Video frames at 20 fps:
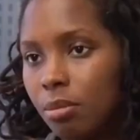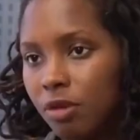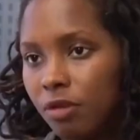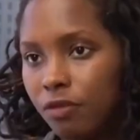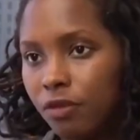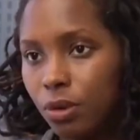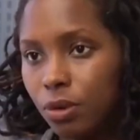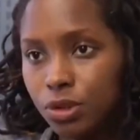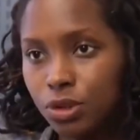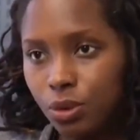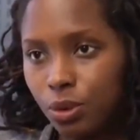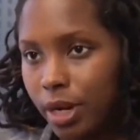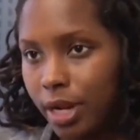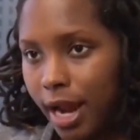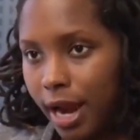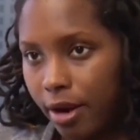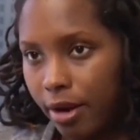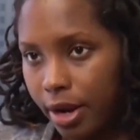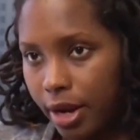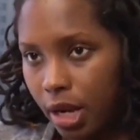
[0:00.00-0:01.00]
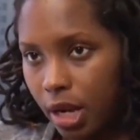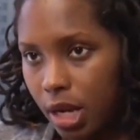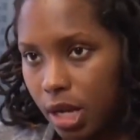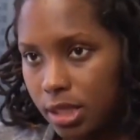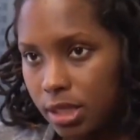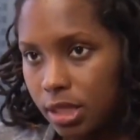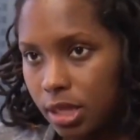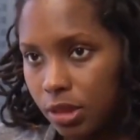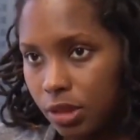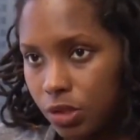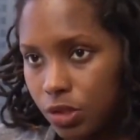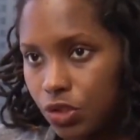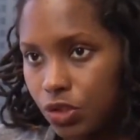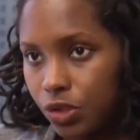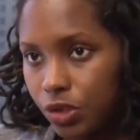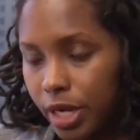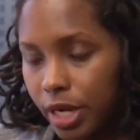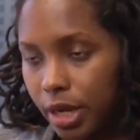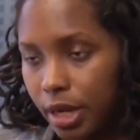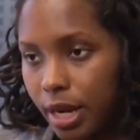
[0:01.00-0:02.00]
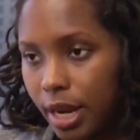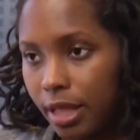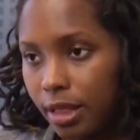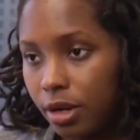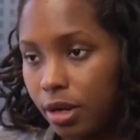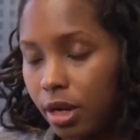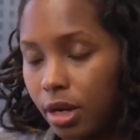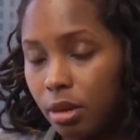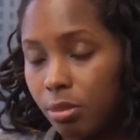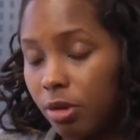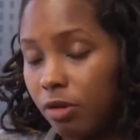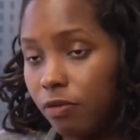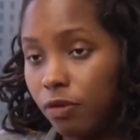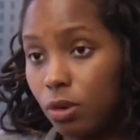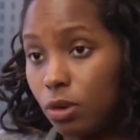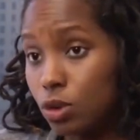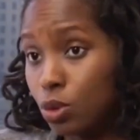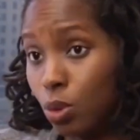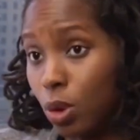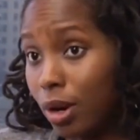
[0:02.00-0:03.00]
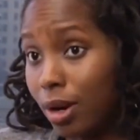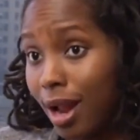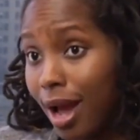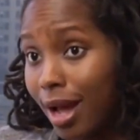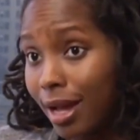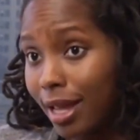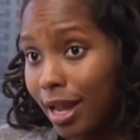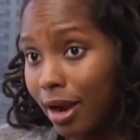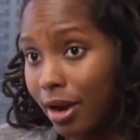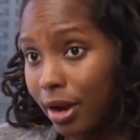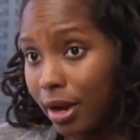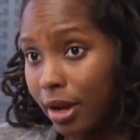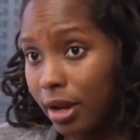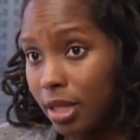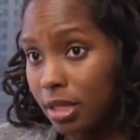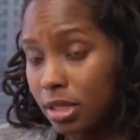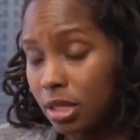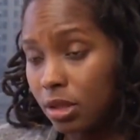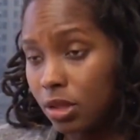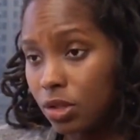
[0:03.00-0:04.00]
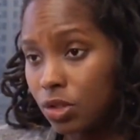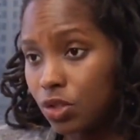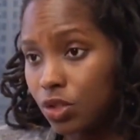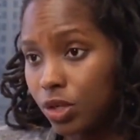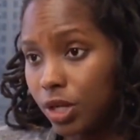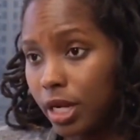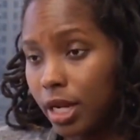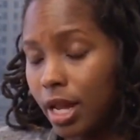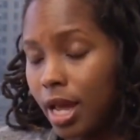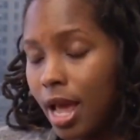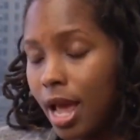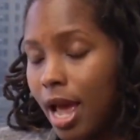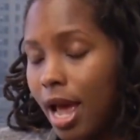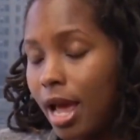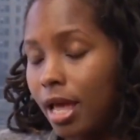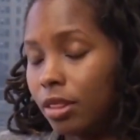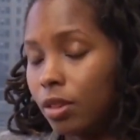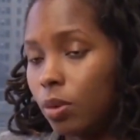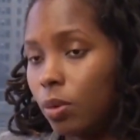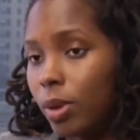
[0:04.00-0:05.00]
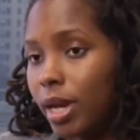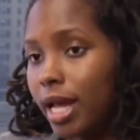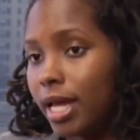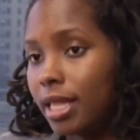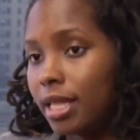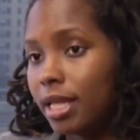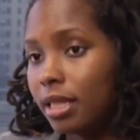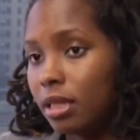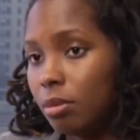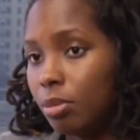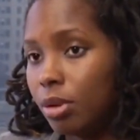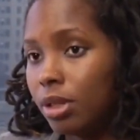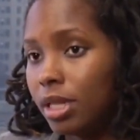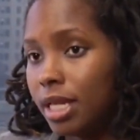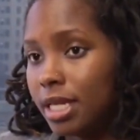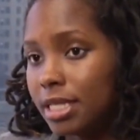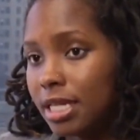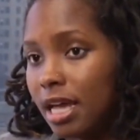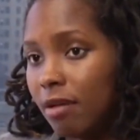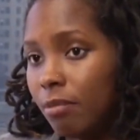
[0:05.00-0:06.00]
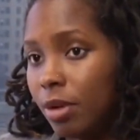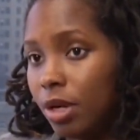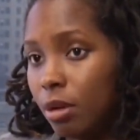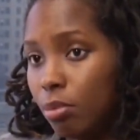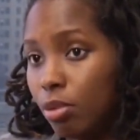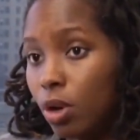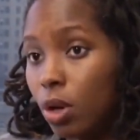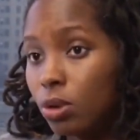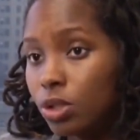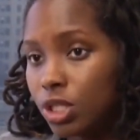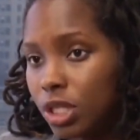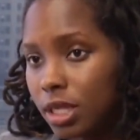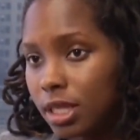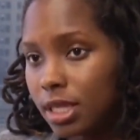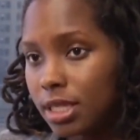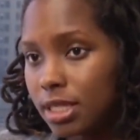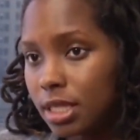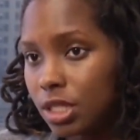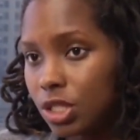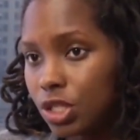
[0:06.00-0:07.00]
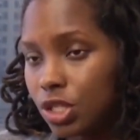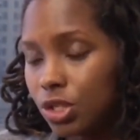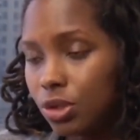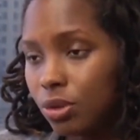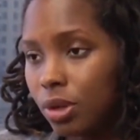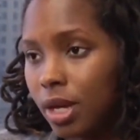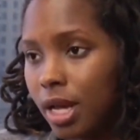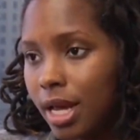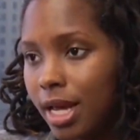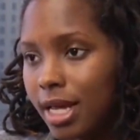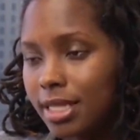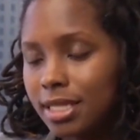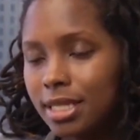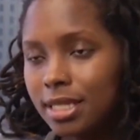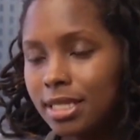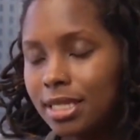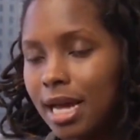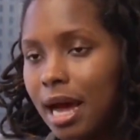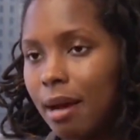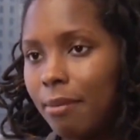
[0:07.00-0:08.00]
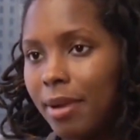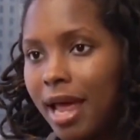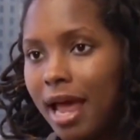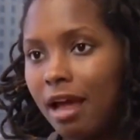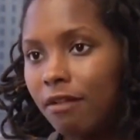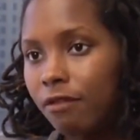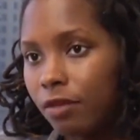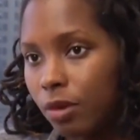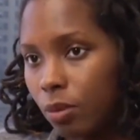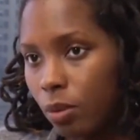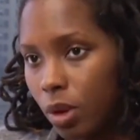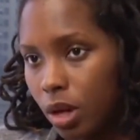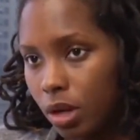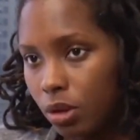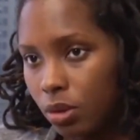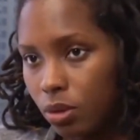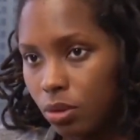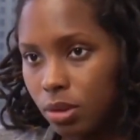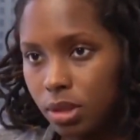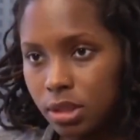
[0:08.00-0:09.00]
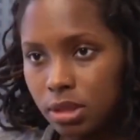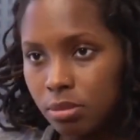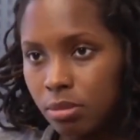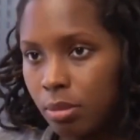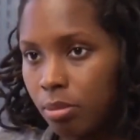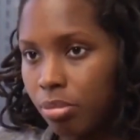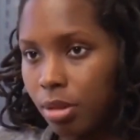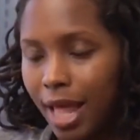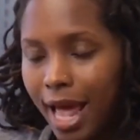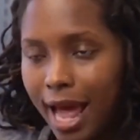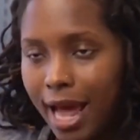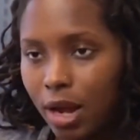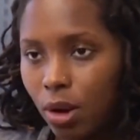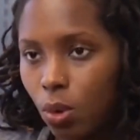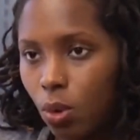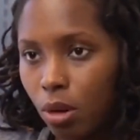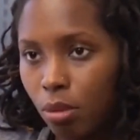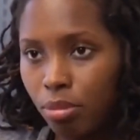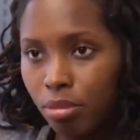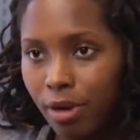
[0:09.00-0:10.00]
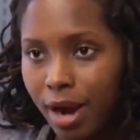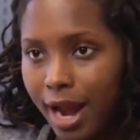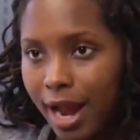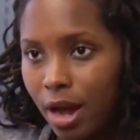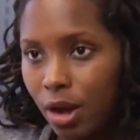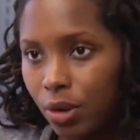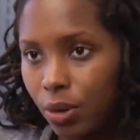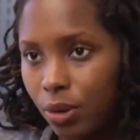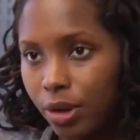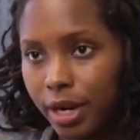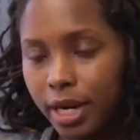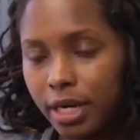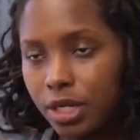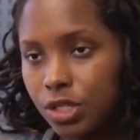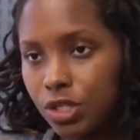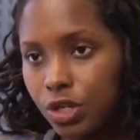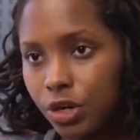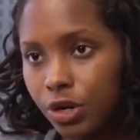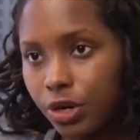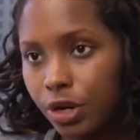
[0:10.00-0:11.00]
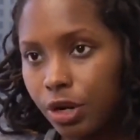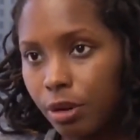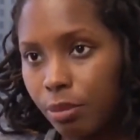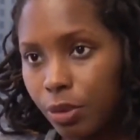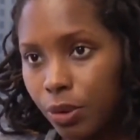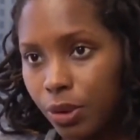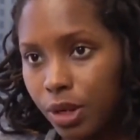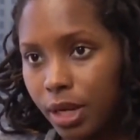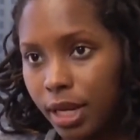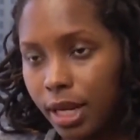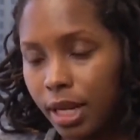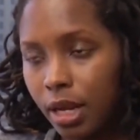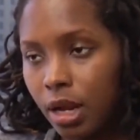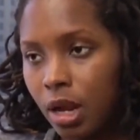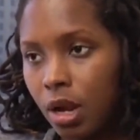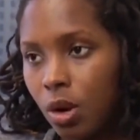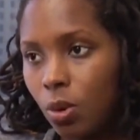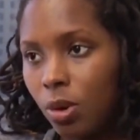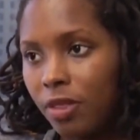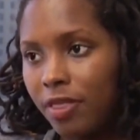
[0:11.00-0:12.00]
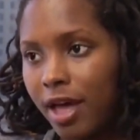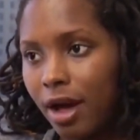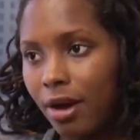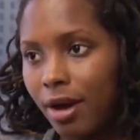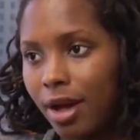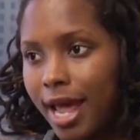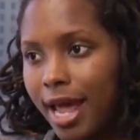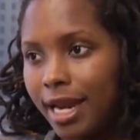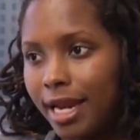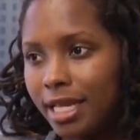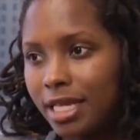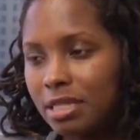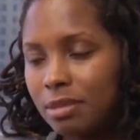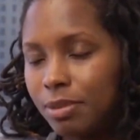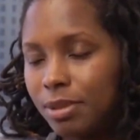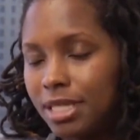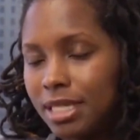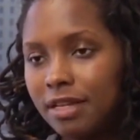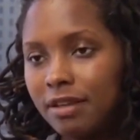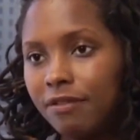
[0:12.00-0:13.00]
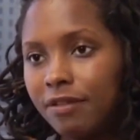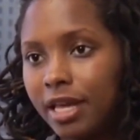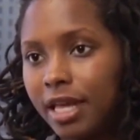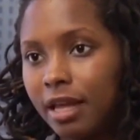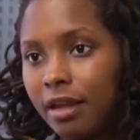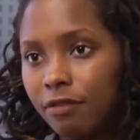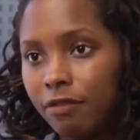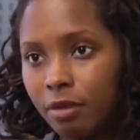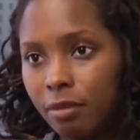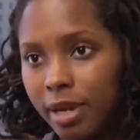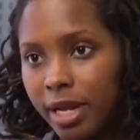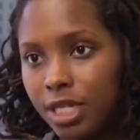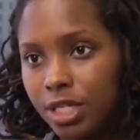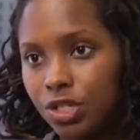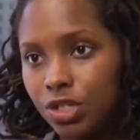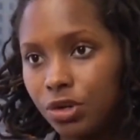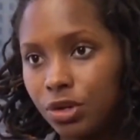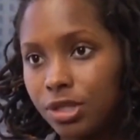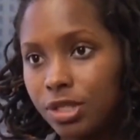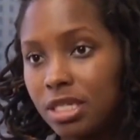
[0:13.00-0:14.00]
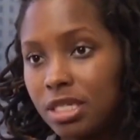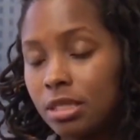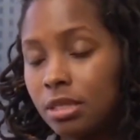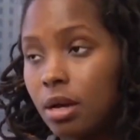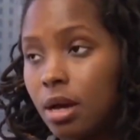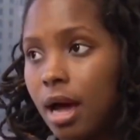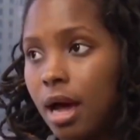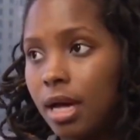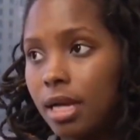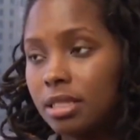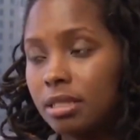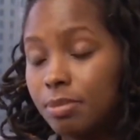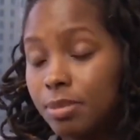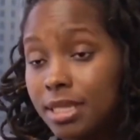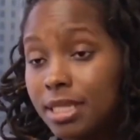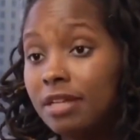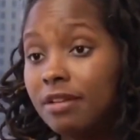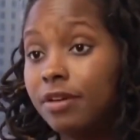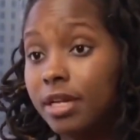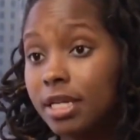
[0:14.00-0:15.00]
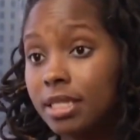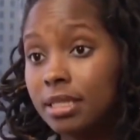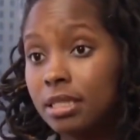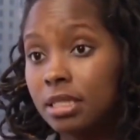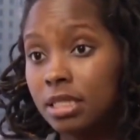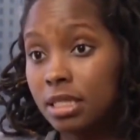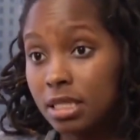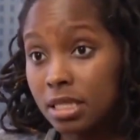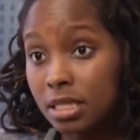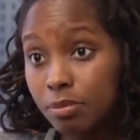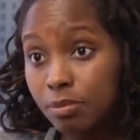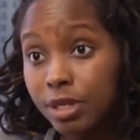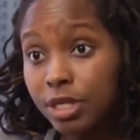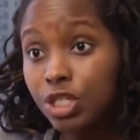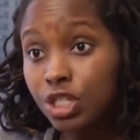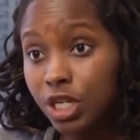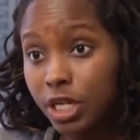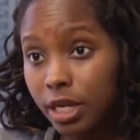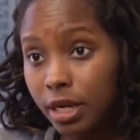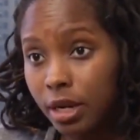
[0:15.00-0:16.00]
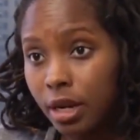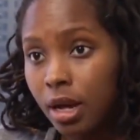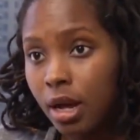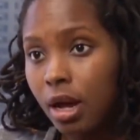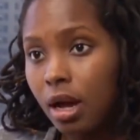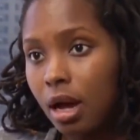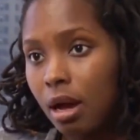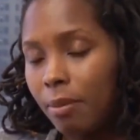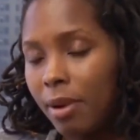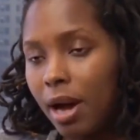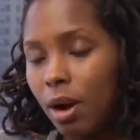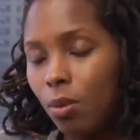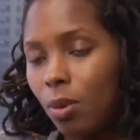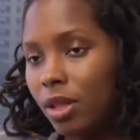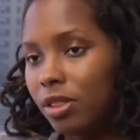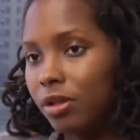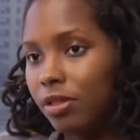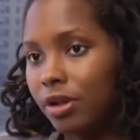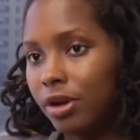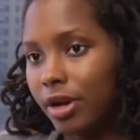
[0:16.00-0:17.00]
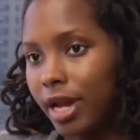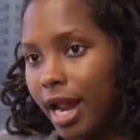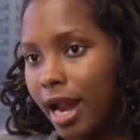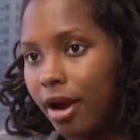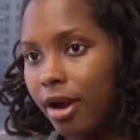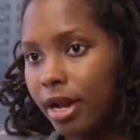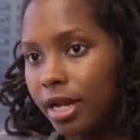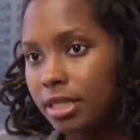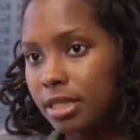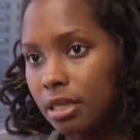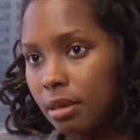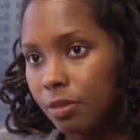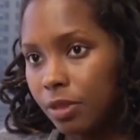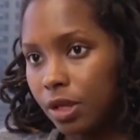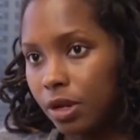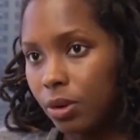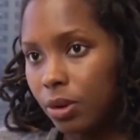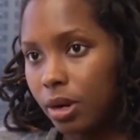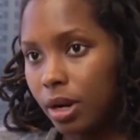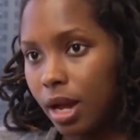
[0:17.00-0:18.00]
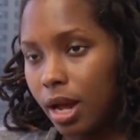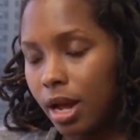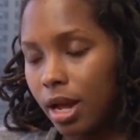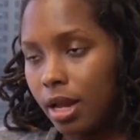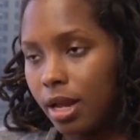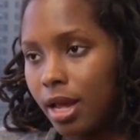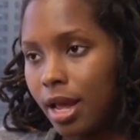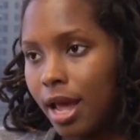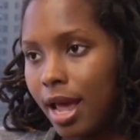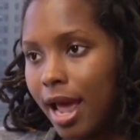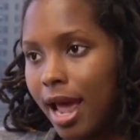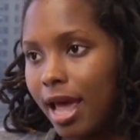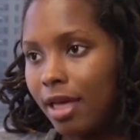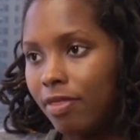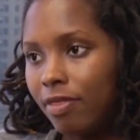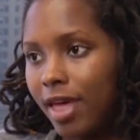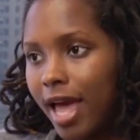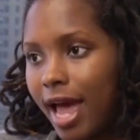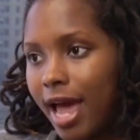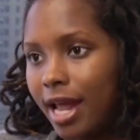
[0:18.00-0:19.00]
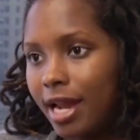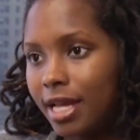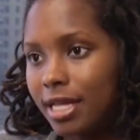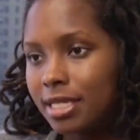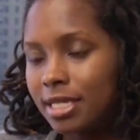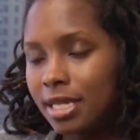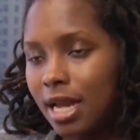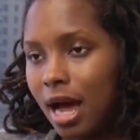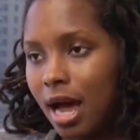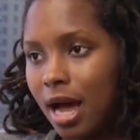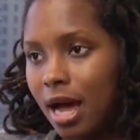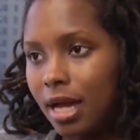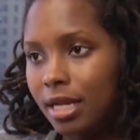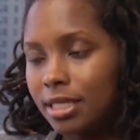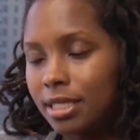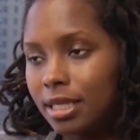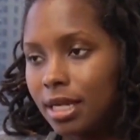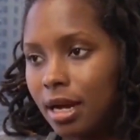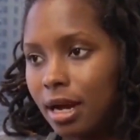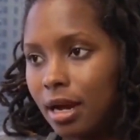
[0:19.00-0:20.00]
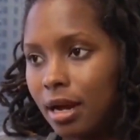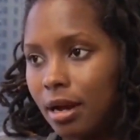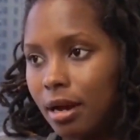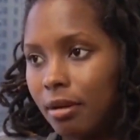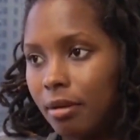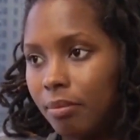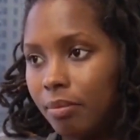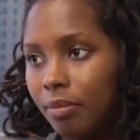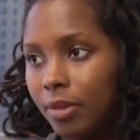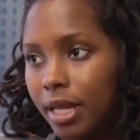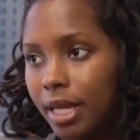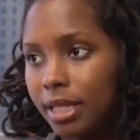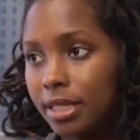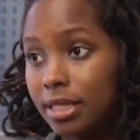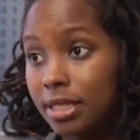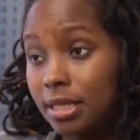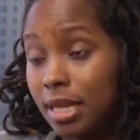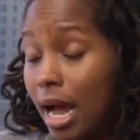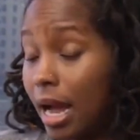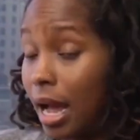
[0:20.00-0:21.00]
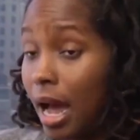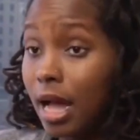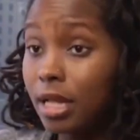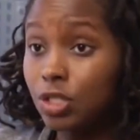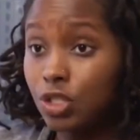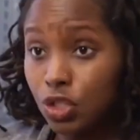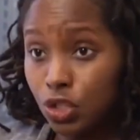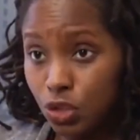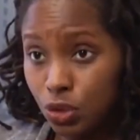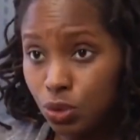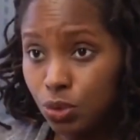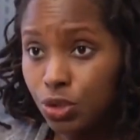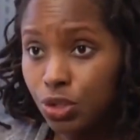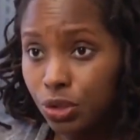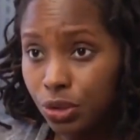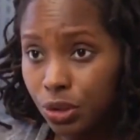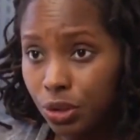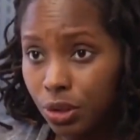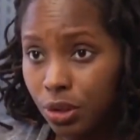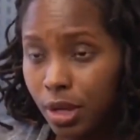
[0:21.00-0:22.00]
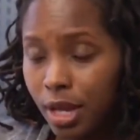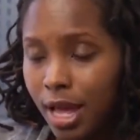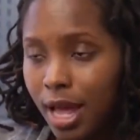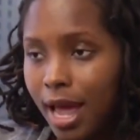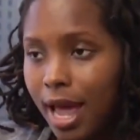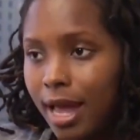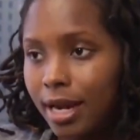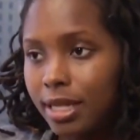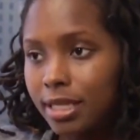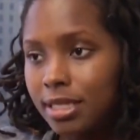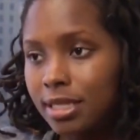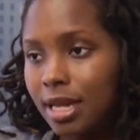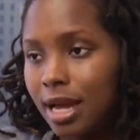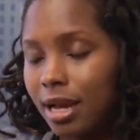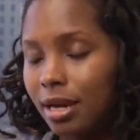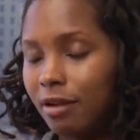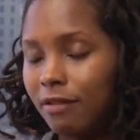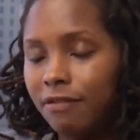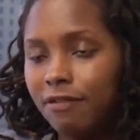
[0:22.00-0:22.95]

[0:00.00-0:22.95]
to be folks who are carrying guns on the street, and there are going to be folks who are not carrying guns on the street. And the way that the police have been approaching this issue is to stop everyone who is black or brown or in a certain community without any specific information or specific suspicion about whether they're they're carrying something or not. And that is not, it's not constitutional, and it's not an